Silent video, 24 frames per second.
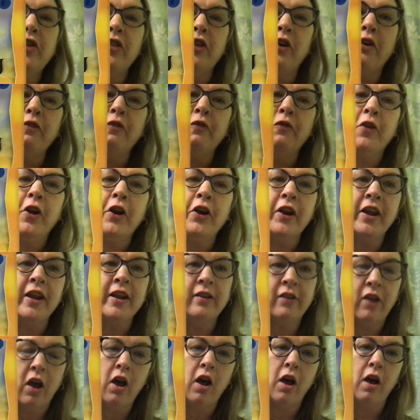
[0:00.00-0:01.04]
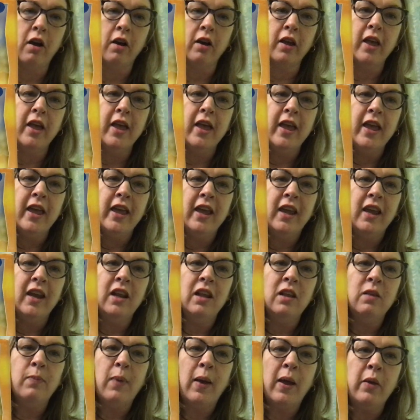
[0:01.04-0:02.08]
the Farting Dog. It
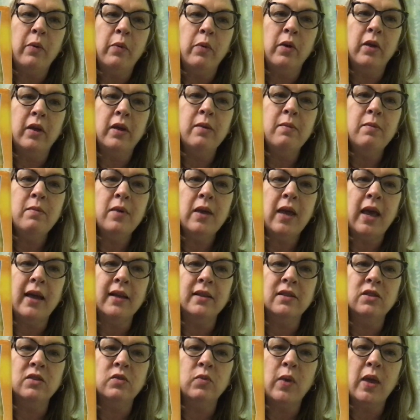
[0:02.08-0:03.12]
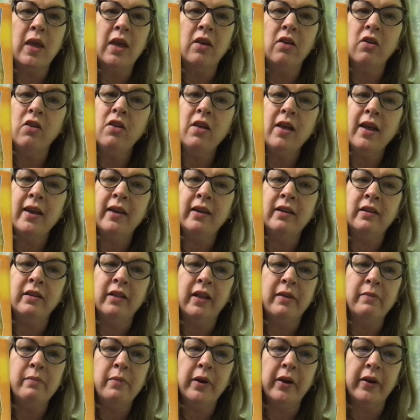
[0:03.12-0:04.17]
is by William Katzwinkle and
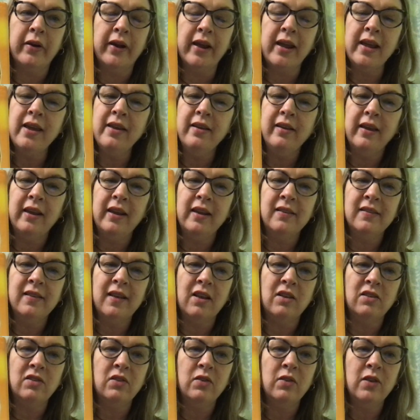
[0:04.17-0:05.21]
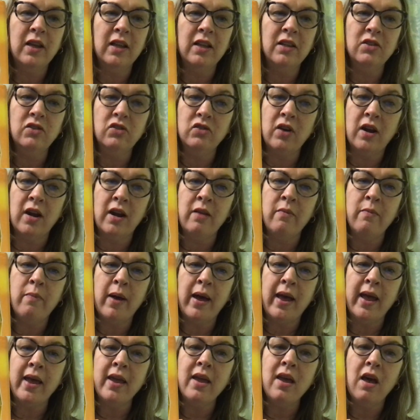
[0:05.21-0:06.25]
Glenn Murray. It is also illustrated
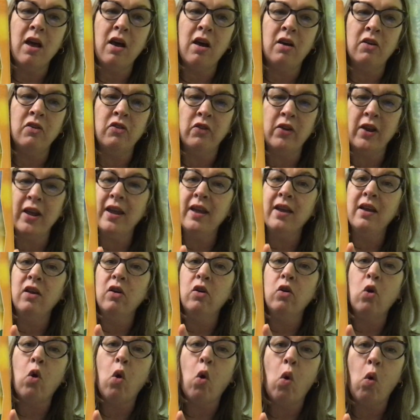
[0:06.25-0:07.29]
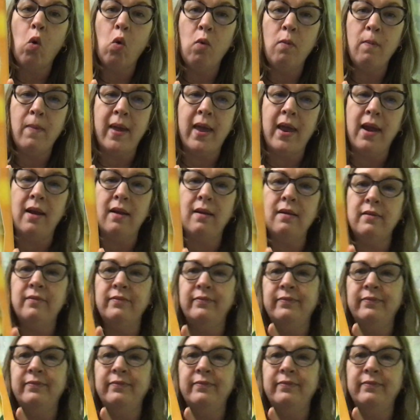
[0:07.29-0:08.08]
by Audrey Coleman.